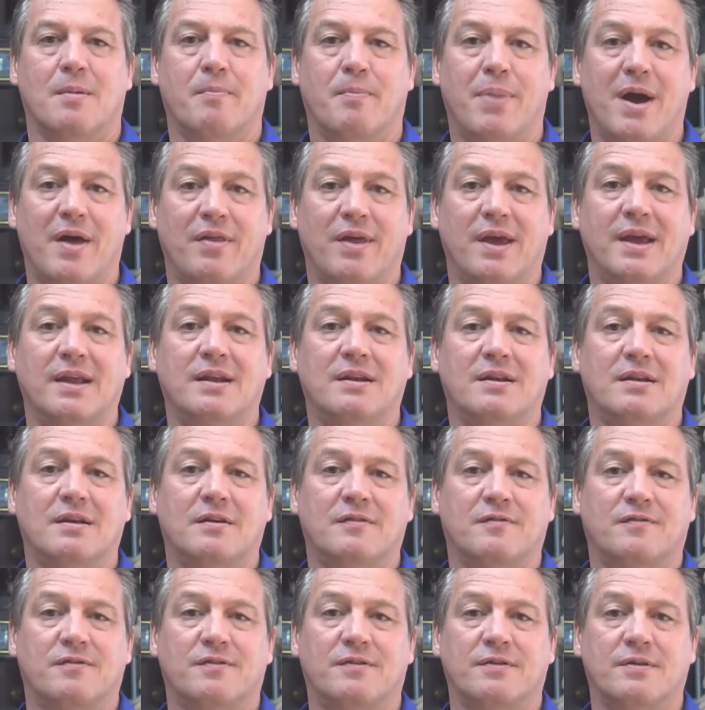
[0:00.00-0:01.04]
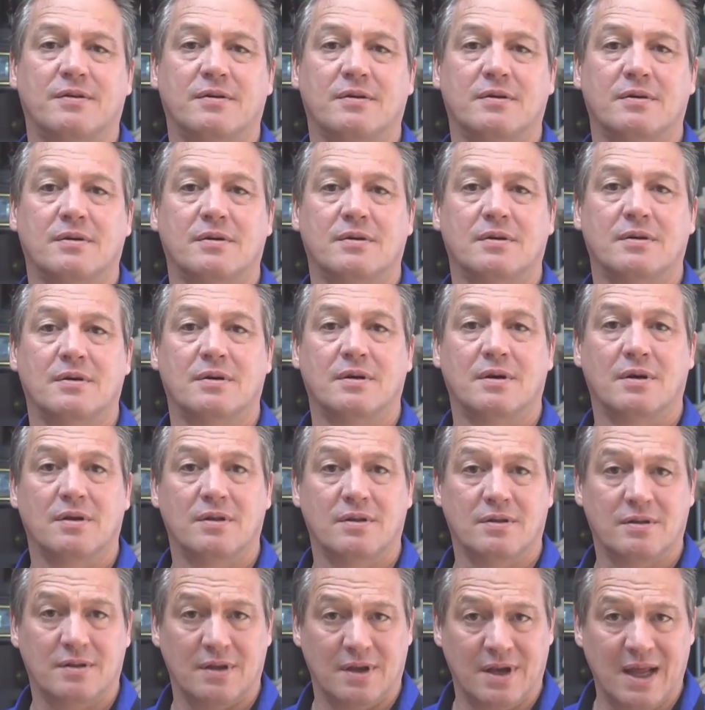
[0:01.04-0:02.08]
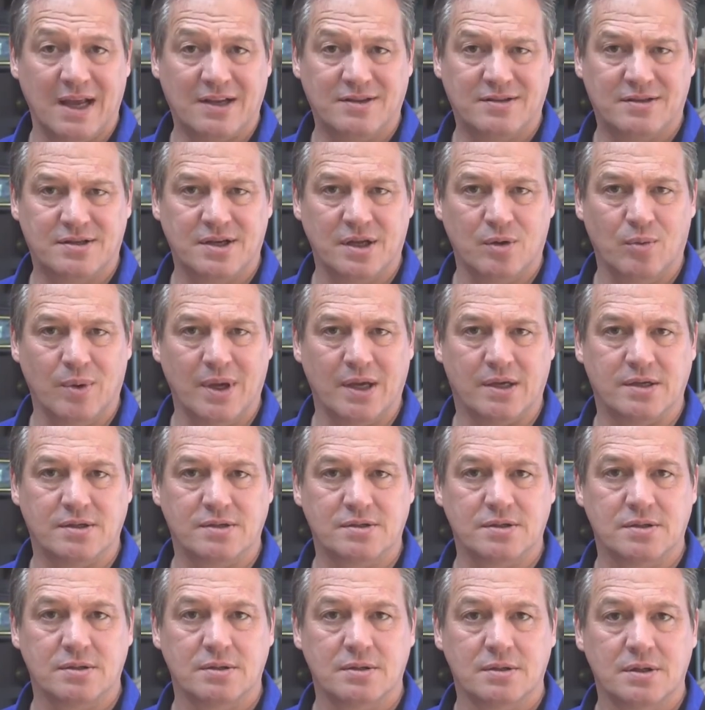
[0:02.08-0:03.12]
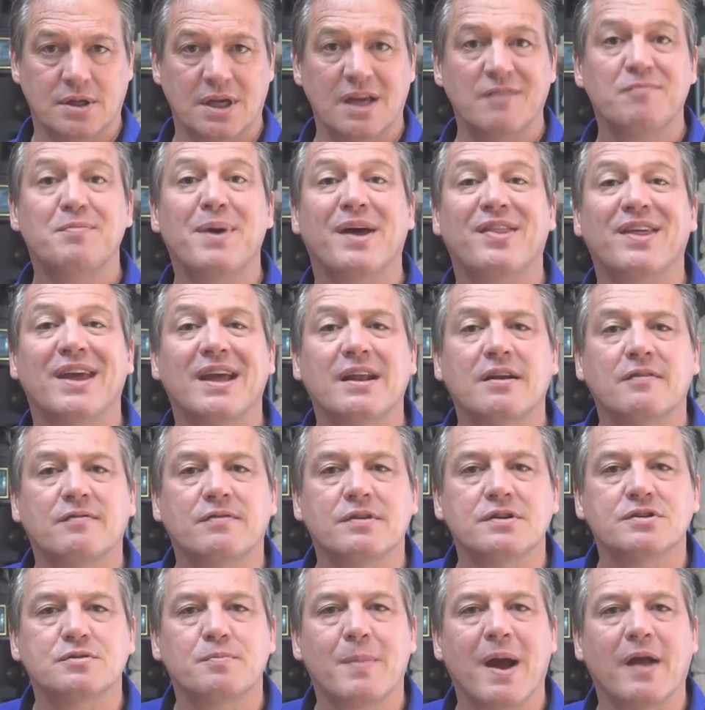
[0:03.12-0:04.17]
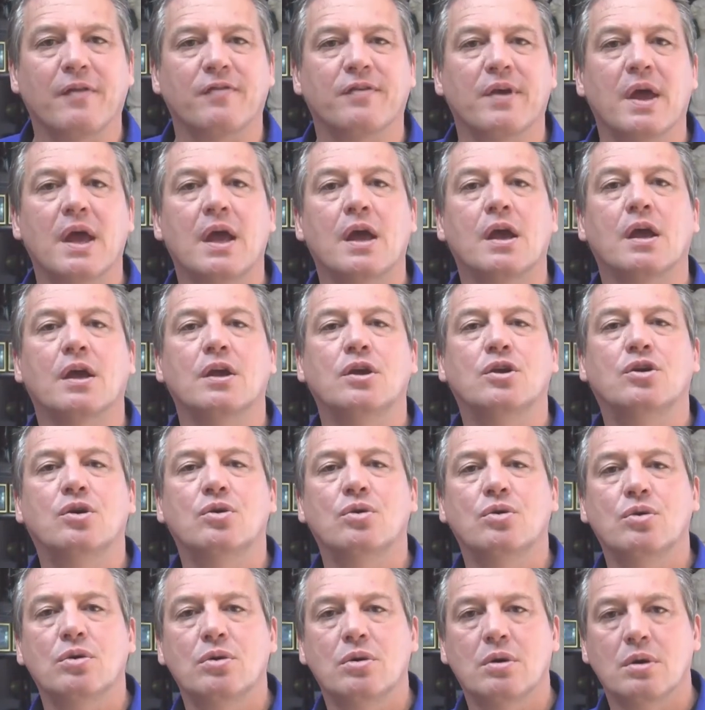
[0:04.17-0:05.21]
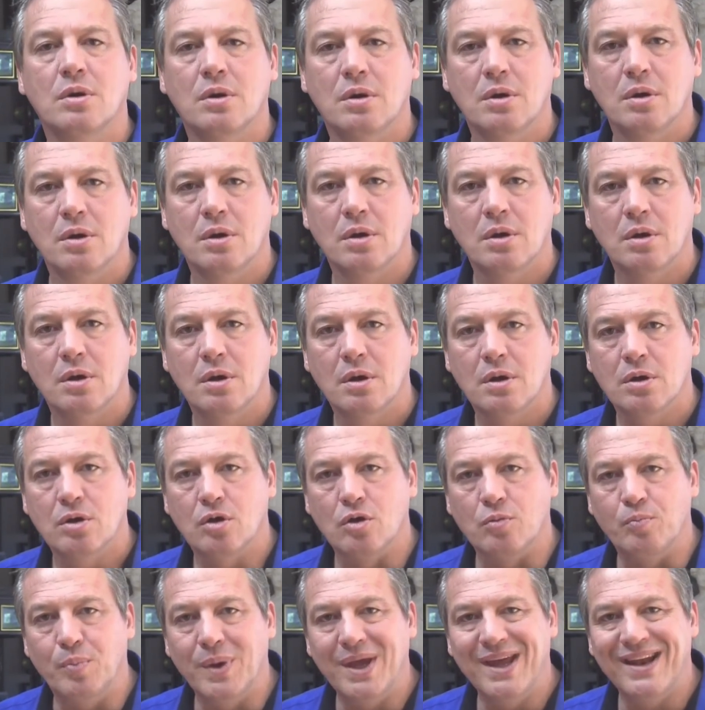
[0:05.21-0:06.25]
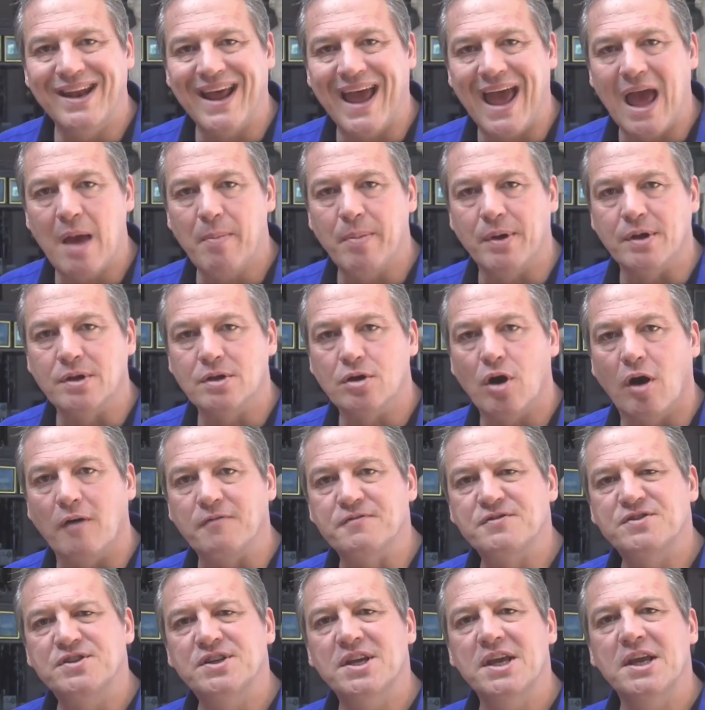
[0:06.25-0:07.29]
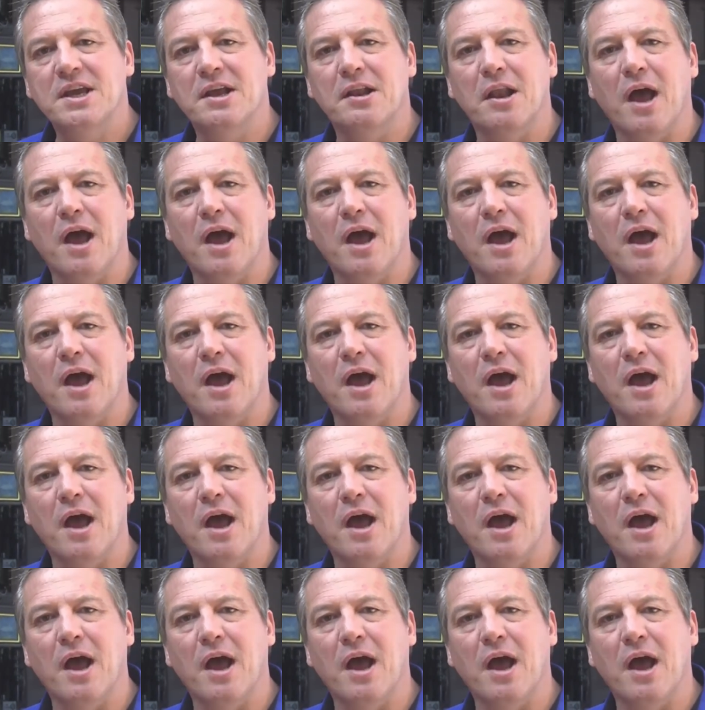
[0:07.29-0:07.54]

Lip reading: By the end of the next 3 weeks, even by the end of this month, you could be in a habit of seeing